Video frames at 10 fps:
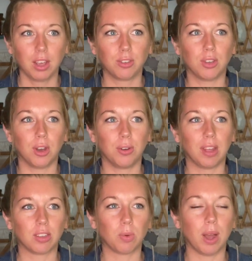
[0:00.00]
So
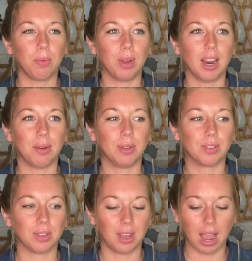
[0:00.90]
that's why when
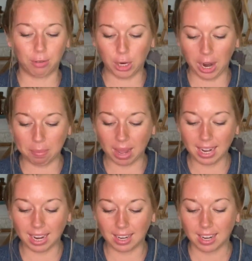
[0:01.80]
after I
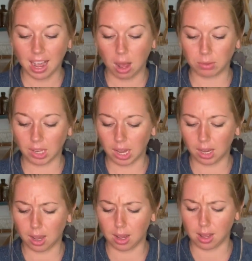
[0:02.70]
made it, I was
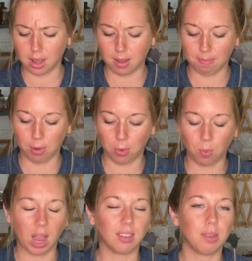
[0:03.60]
like,
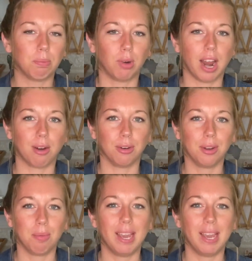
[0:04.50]
why is it brown?